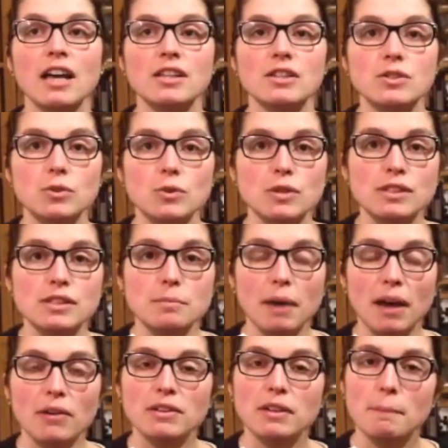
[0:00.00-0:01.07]
So it's
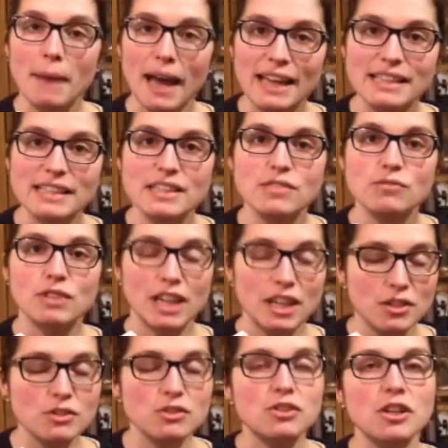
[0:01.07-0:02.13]
about a man's
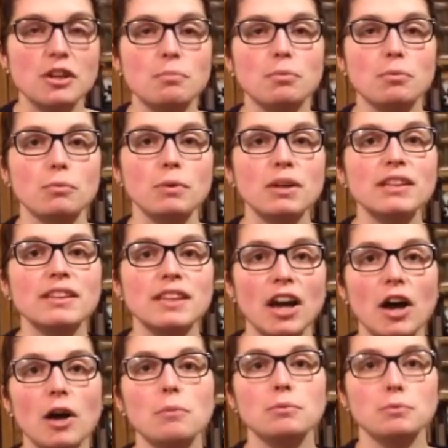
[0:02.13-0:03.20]
relationship with the
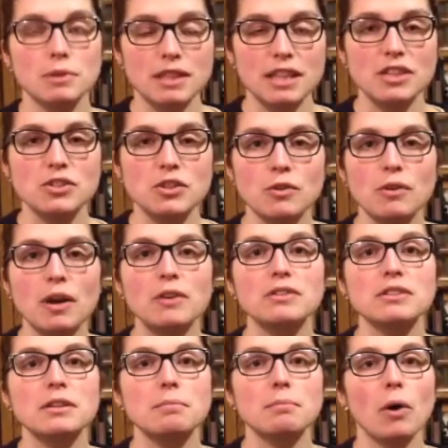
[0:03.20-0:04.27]
Alps, with nature
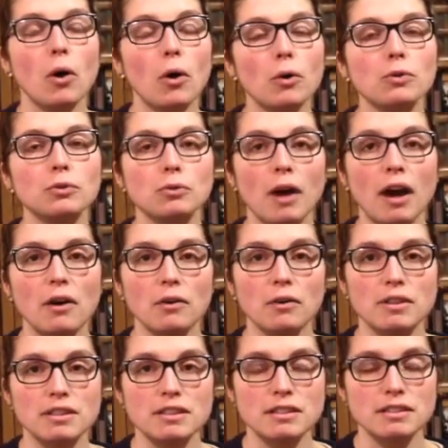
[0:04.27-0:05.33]
around him, but also
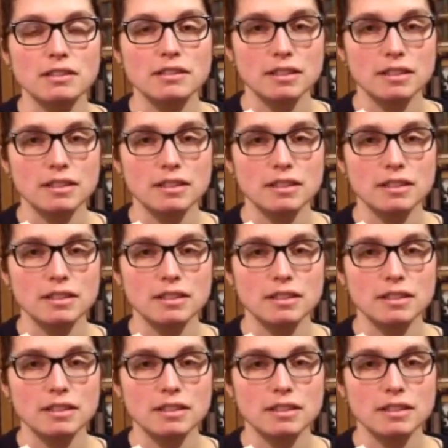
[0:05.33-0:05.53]
how his